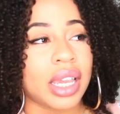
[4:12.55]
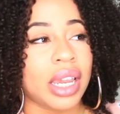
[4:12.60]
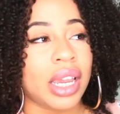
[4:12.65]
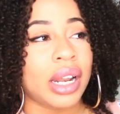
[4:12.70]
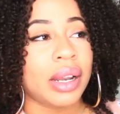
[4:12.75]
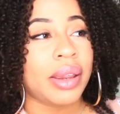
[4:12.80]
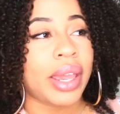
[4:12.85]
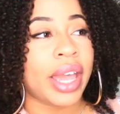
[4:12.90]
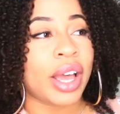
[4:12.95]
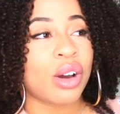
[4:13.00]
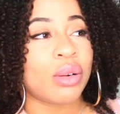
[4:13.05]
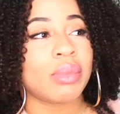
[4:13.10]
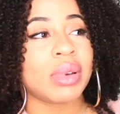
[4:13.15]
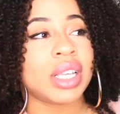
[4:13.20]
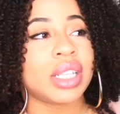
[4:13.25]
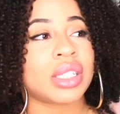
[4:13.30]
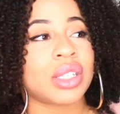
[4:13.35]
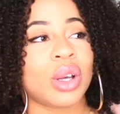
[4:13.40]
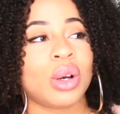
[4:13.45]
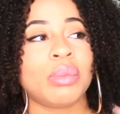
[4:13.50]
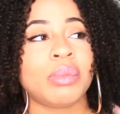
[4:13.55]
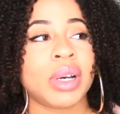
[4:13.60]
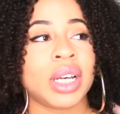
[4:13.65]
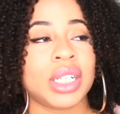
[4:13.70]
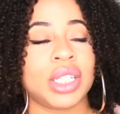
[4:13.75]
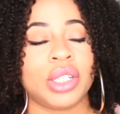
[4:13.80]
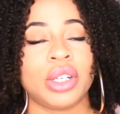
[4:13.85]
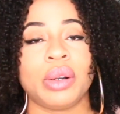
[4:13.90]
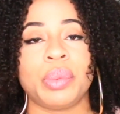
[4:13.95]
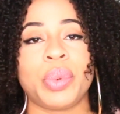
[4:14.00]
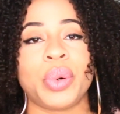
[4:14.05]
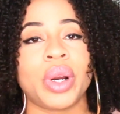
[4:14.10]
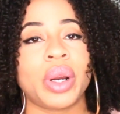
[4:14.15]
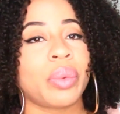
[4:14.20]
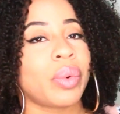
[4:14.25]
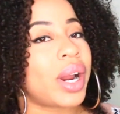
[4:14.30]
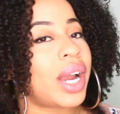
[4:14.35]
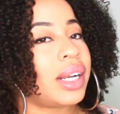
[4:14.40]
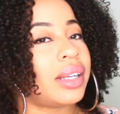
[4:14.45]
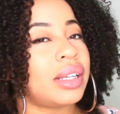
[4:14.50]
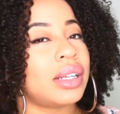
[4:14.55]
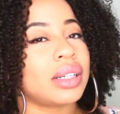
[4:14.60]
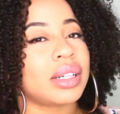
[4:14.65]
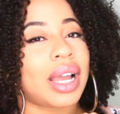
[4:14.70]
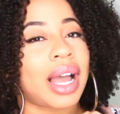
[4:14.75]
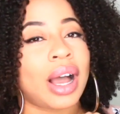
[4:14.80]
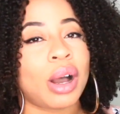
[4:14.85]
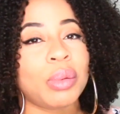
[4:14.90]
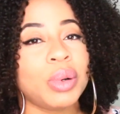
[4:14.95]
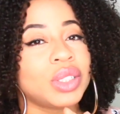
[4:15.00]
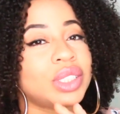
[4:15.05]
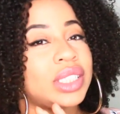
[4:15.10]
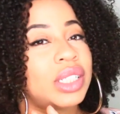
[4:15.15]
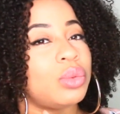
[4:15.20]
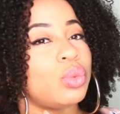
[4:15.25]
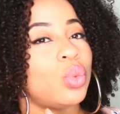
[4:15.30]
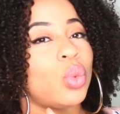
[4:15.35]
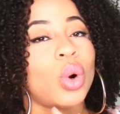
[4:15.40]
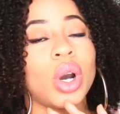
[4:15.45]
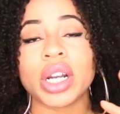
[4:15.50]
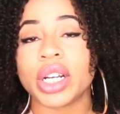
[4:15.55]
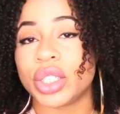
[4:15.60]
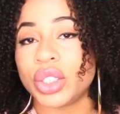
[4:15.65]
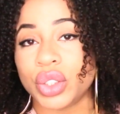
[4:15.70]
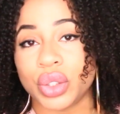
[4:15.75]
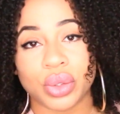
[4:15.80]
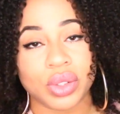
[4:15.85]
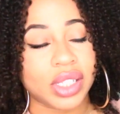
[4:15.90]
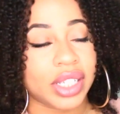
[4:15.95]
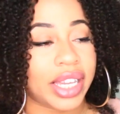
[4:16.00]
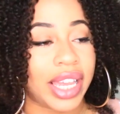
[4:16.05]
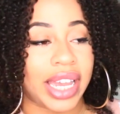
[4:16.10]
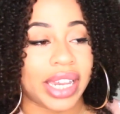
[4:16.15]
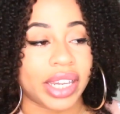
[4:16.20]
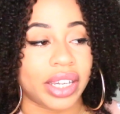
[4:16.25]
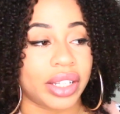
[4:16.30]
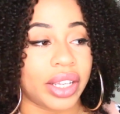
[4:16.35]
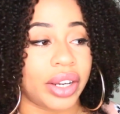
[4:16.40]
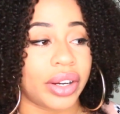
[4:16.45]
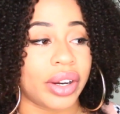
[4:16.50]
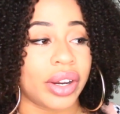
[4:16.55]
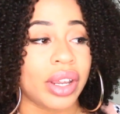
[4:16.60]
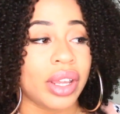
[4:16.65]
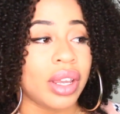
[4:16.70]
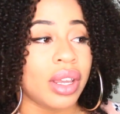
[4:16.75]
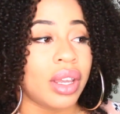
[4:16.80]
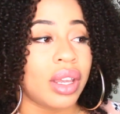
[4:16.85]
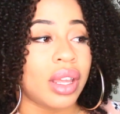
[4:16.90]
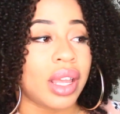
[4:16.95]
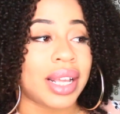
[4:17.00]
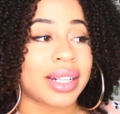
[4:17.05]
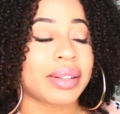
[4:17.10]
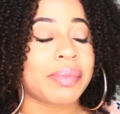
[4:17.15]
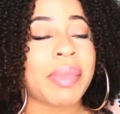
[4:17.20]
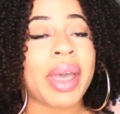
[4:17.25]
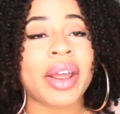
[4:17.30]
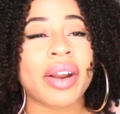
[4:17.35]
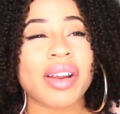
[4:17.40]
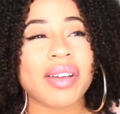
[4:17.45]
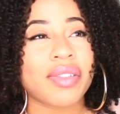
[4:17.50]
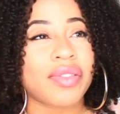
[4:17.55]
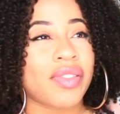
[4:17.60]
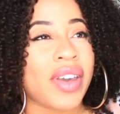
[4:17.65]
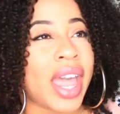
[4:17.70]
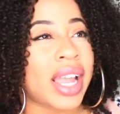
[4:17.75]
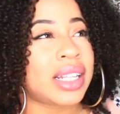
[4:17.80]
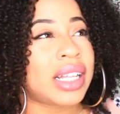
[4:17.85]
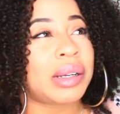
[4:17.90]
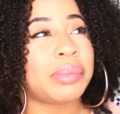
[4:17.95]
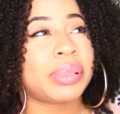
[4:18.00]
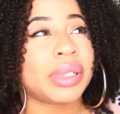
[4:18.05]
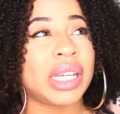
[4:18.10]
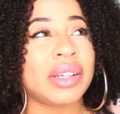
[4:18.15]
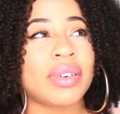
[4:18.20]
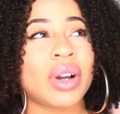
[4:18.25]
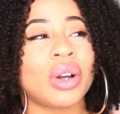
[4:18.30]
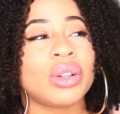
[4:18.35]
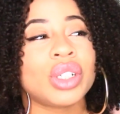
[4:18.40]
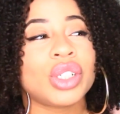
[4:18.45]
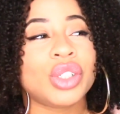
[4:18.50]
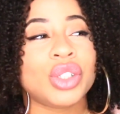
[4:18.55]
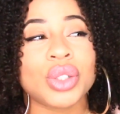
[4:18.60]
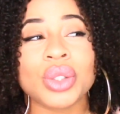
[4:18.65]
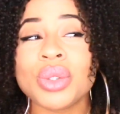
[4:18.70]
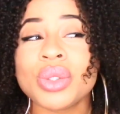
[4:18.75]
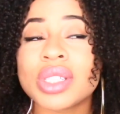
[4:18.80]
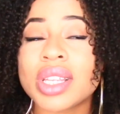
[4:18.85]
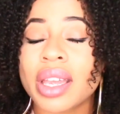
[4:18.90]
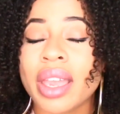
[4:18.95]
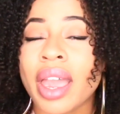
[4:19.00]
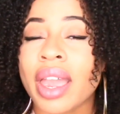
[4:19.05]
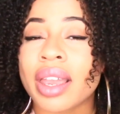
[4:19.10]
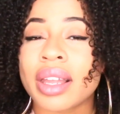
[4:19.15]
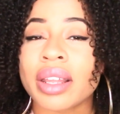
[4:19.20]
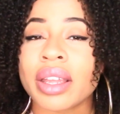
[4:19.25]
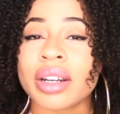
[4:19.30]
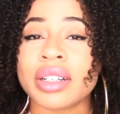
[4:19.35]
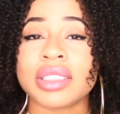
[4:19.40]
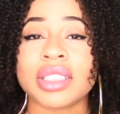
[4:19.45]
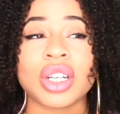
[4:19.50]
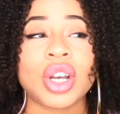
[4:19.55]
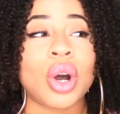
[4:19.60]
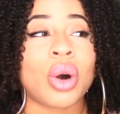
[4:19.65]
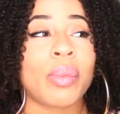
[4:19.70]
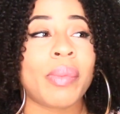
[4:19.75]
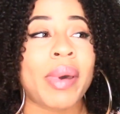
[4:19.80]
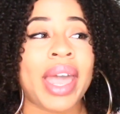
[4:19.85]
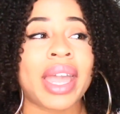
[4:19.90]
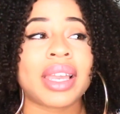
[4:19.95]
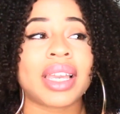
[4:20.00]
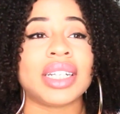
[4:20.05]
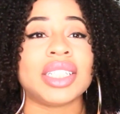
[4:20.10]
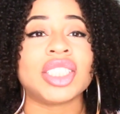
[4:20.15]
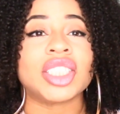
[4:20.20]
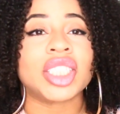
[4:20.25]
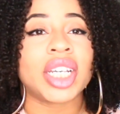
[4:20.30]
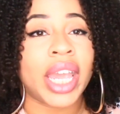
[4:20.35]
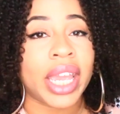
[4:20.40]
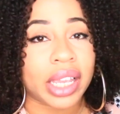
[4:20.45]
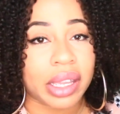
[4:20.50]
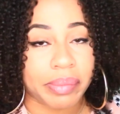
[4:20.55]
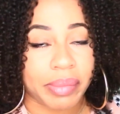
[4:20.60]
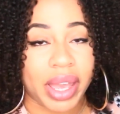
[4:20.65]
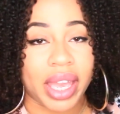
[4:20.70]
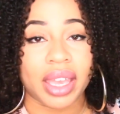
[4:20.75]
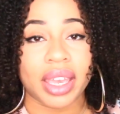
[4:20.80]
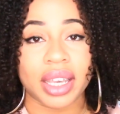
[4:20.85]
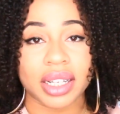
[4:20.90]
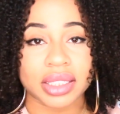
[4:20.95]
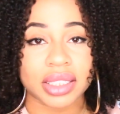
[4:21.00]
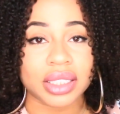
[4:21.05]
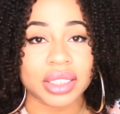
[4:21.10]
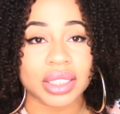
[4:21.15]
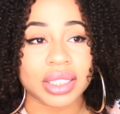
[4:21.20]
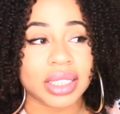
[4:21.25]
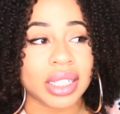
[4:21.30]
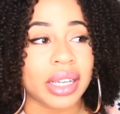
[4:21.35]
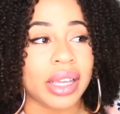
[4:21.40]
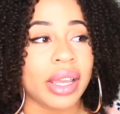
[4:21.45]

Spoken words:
It helped me so much to the point where I almost didn't want to use the calculator. As a matter of fact, I believe I only used the calculator to go back and check my answers.